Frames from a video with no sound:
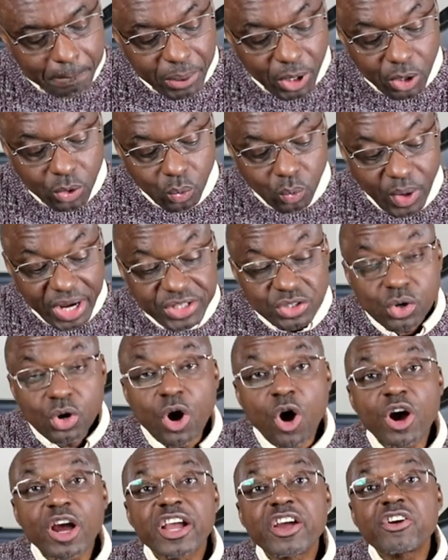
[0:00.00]
but when
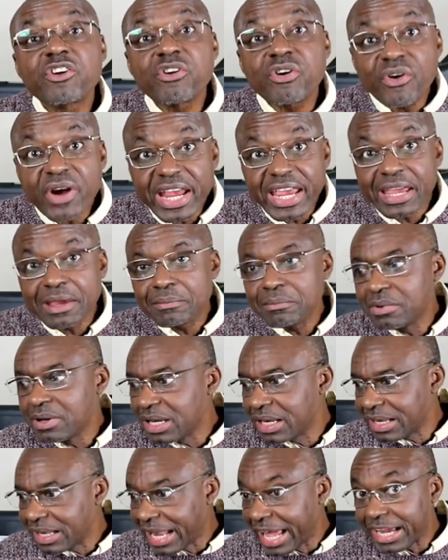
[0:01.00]
you got
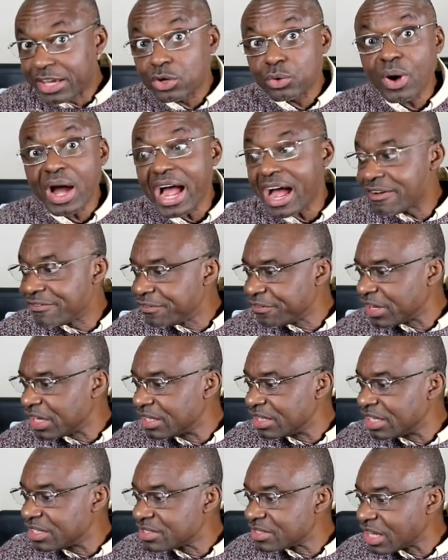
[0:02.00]
cream, like you
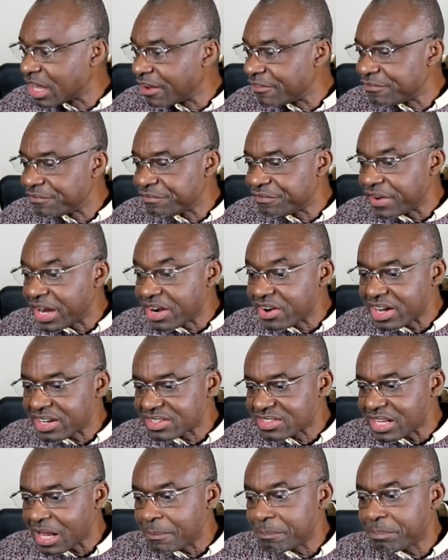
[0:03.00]
have in this very
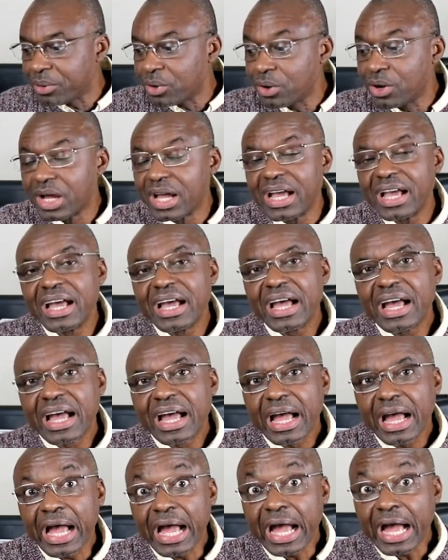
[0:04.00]
example,
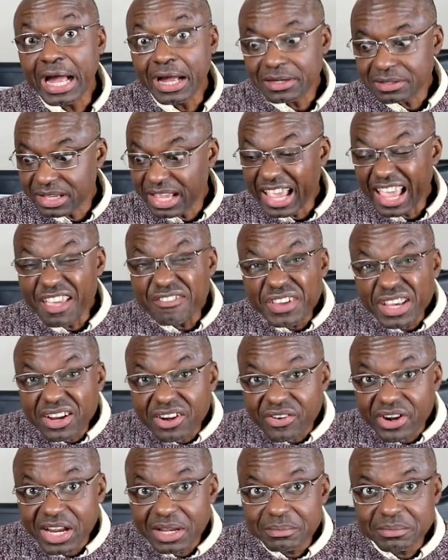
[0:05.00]
heavy
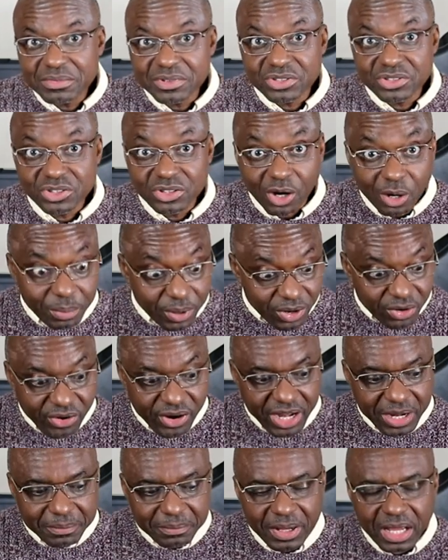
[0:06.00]
cream, double
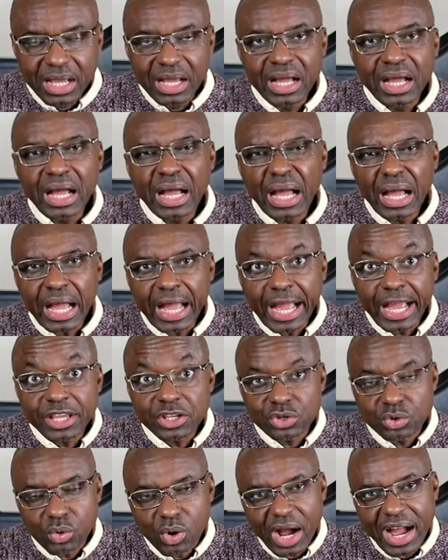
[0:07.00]
cream,
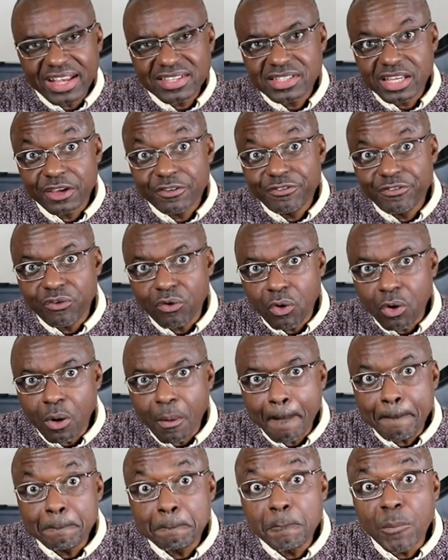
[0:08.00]
you are asking
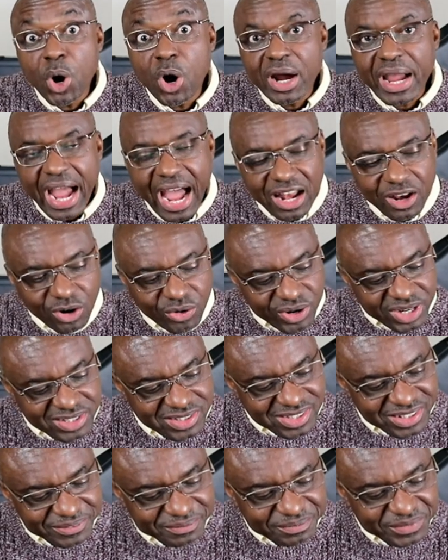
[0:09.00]
for more
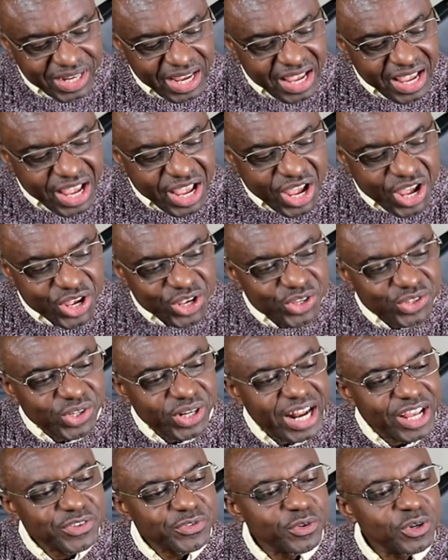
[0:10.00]
calories.
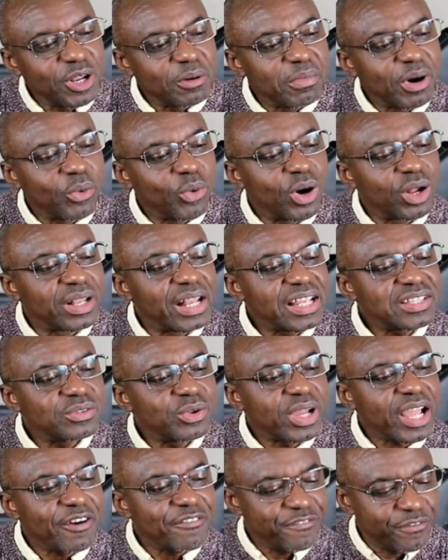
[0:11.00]
So that's food number one.
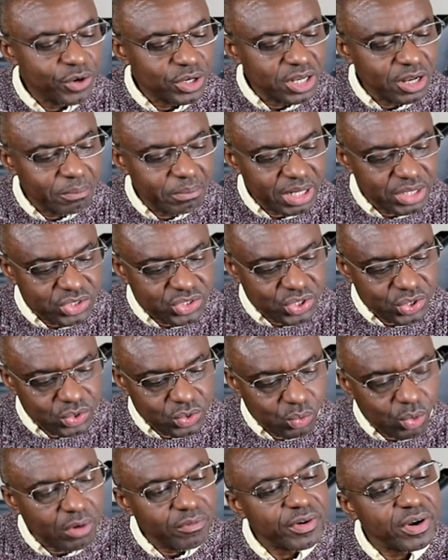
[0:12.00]
Let's look at food number
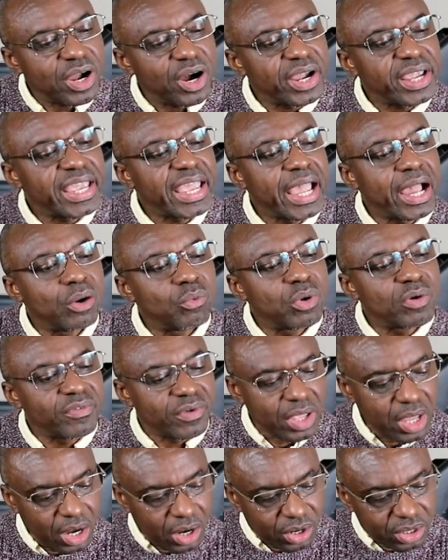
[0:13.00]
two. What we've got here,
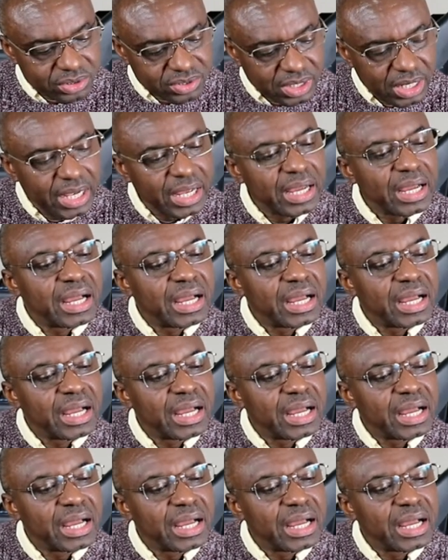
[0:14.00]
we've got